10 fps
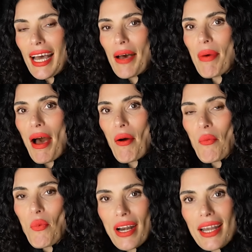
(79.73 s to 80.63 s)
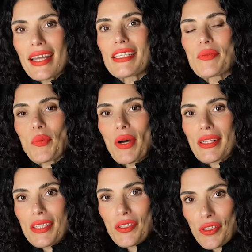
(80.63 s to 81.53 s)
about what it is we want
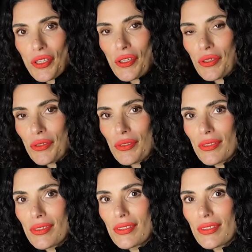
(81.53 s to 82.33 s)
to do